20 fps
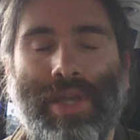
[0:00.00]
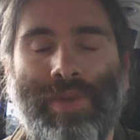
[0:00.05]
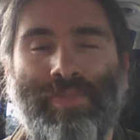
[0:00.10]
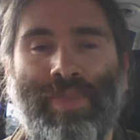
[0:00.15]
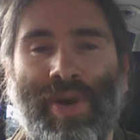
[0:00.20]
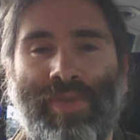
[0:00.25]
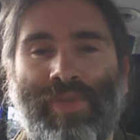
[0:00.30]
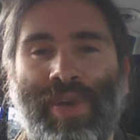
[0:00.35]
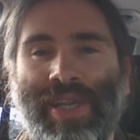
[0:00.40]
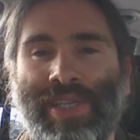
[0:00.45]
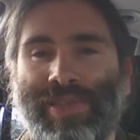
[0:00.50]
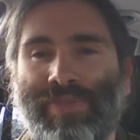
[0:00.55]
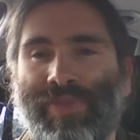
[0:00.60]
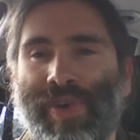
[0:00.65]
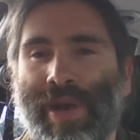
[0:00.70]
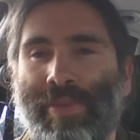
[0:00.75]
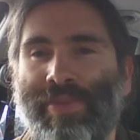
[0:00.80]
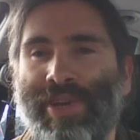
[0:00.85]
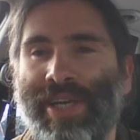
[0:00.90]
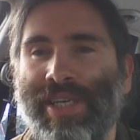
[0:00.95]
my friends and
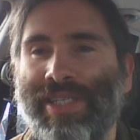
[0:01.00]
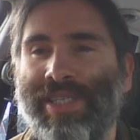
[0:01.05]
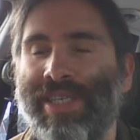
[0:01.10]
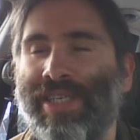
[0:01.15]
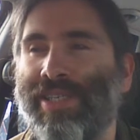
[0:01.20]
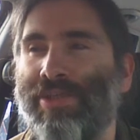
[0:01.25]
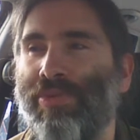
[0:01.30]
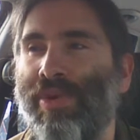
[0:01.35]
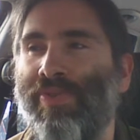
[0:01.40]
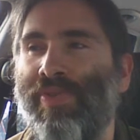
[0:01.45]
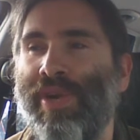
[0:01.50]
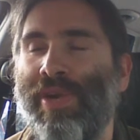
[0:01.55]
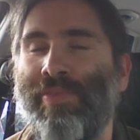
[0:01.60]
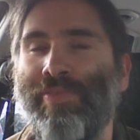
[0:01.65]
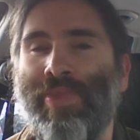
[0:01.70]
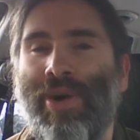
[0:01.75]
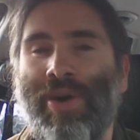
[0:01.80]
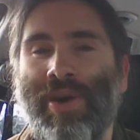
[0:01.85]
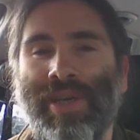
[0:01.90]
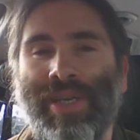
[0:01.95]
family exist
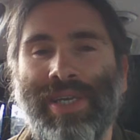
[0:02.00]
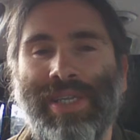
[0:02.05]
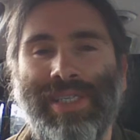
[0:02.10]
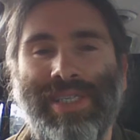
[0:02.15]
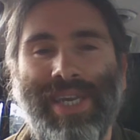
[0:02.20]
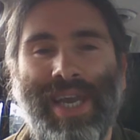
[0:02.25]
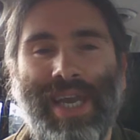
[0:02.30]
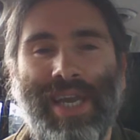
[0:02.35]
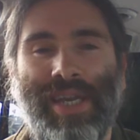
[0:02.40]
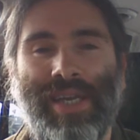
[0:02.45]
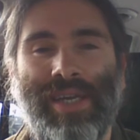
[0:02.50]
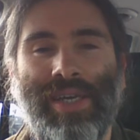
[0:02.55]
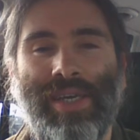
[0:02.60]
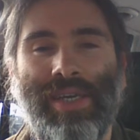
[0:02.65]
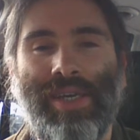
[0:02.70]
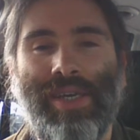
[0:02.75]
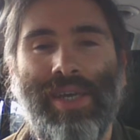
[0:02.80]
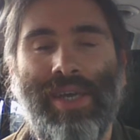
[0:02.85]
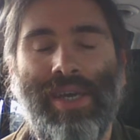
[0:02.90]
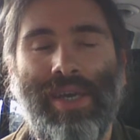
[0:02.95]
within my container,
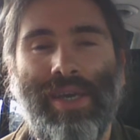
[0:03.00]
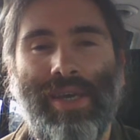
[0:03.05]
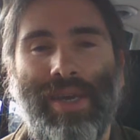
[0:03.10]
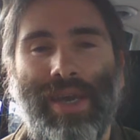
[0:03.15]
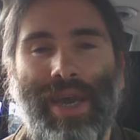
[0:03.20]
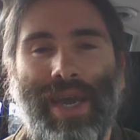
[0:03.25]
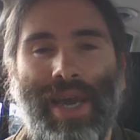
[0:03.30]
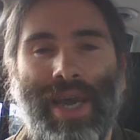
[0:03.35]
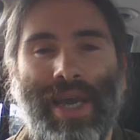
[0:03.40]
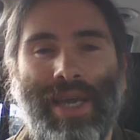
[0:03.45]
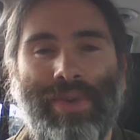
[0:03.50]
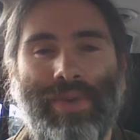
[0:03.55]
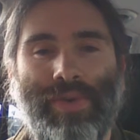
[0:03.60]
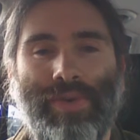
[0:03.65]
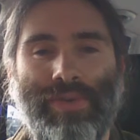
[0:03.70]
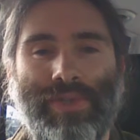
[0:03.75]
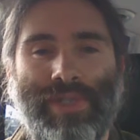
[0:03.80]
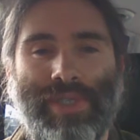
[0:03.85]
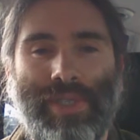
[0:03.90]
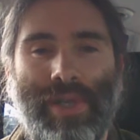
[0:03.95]
and
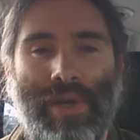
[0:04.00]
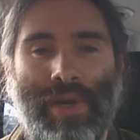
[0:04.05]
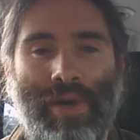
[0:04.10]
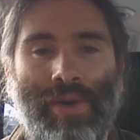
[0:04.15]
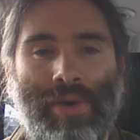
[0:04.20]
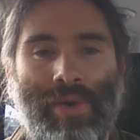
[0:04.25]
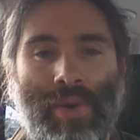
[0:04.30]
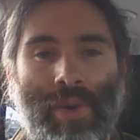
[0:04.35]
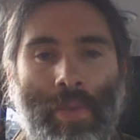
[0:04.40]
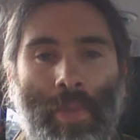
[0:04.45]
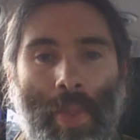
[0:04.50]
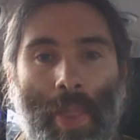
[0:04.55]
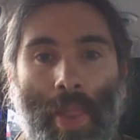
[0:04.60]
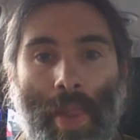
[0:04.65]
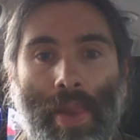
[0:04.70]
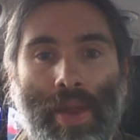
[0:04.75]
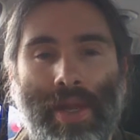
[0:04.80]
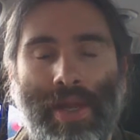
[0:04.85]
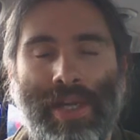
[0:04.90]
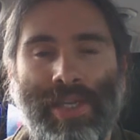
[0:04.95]
also
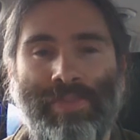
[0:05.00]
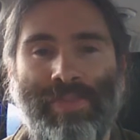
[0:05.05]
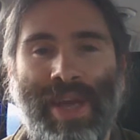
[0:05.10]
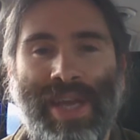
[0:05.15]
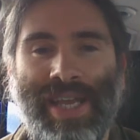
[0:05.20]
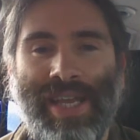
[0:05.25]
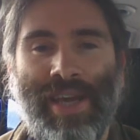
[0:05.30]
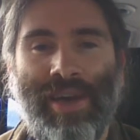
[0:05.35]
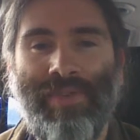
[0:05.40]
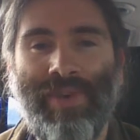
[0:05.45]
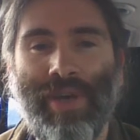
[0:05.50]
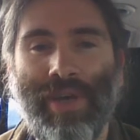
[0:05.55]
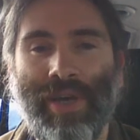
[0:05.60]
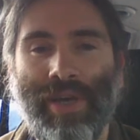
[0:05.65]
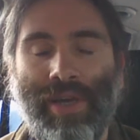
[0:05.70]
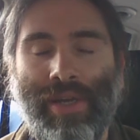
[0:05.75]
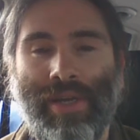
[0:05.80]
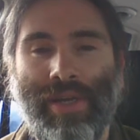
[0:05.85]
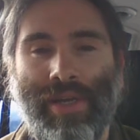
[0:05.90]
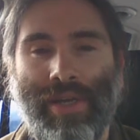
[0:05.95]
as many other
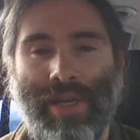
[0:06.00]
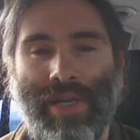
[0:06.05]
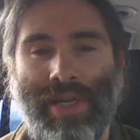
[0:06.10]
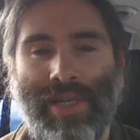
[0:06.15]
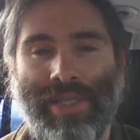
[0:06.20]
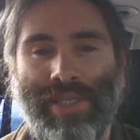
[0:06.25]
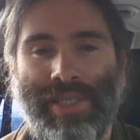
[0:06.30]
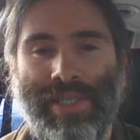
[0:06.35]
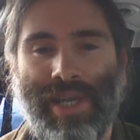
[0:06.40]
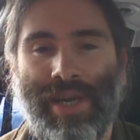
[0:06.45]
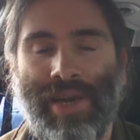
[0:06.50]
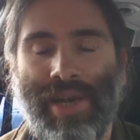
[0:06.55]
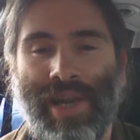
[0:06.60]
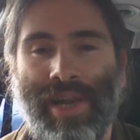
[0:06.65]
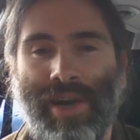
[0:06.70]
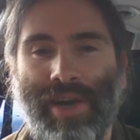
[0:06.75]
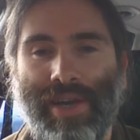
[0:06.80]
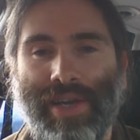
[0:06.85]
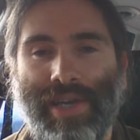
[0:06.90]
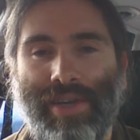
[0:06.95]
as I
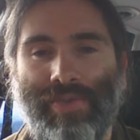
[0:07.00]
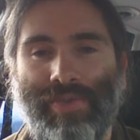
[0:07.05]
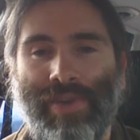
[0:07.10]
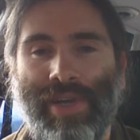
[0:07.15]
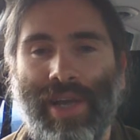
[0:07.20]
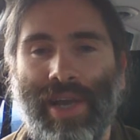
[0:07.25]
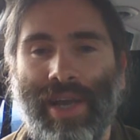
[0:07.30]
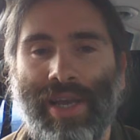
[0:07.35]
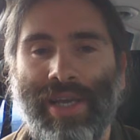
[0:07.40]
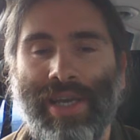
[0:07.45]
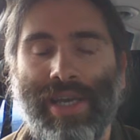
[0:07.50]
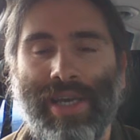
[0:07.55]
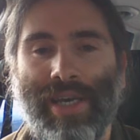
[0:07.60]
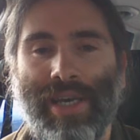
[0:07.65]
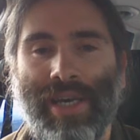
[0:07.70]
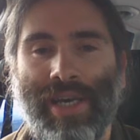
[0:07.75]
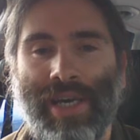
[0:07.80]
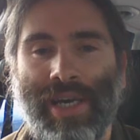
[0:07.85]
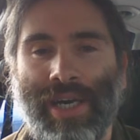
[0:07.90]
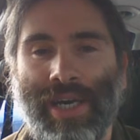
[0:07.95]
like, really,
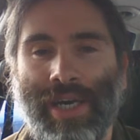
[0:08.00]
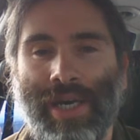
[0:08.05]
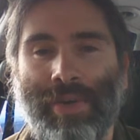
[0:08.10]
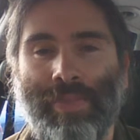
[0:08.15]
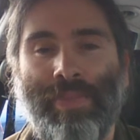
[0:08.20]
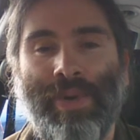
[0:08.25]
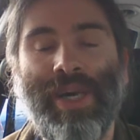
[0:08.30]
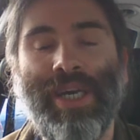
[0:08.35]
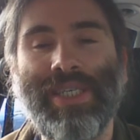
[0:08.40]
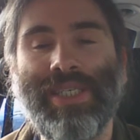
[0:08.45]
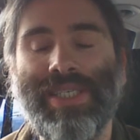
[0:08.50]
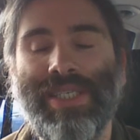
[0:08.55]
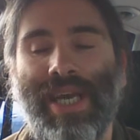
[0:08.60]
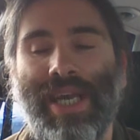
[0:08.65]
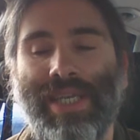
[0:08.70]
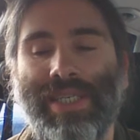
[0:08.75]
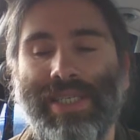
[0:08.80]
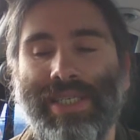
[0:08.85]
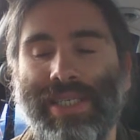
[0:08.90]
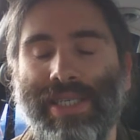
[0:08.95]
uh,
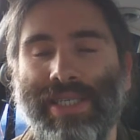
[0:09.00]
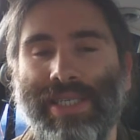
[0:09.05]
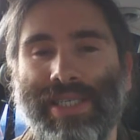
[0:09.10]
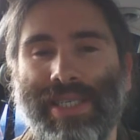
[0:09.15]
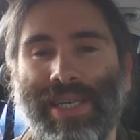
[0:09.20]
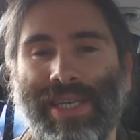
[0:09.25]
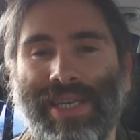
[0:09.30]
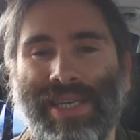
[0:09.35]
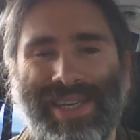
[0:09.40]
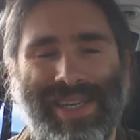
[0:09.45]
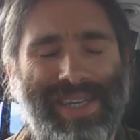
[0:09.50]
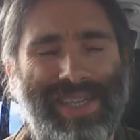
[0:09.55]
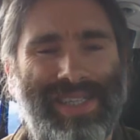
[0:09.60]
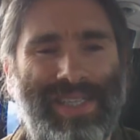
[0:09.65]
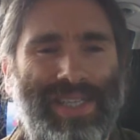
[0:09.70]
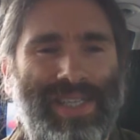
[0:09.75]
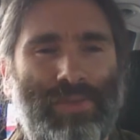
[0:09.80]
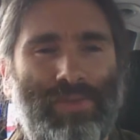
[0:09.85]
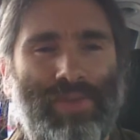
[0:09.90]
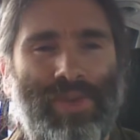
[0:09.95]
personalities can
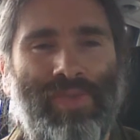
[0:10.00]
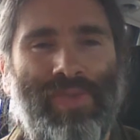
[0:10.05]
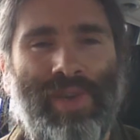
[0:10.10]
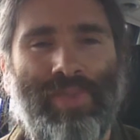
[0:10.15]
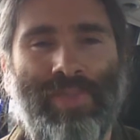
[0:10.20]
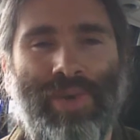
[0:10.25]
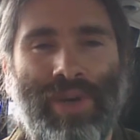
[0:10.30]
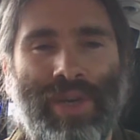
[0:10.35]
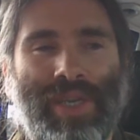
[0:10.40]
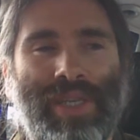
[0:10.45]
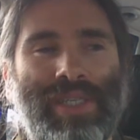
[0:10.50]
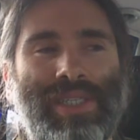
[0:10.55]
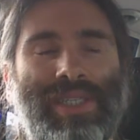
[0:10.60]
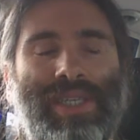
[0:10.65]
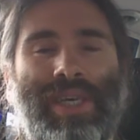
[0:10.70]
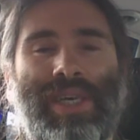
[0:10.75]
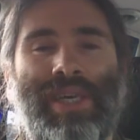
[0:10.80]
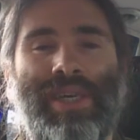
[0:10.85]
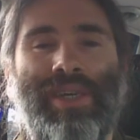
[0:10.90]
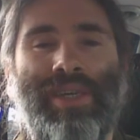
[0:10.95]
exist within my
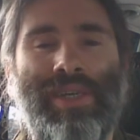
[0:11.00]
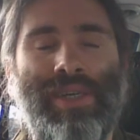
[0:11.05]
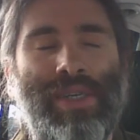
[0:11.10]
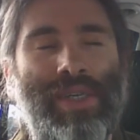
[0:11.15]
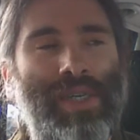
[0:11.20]
container.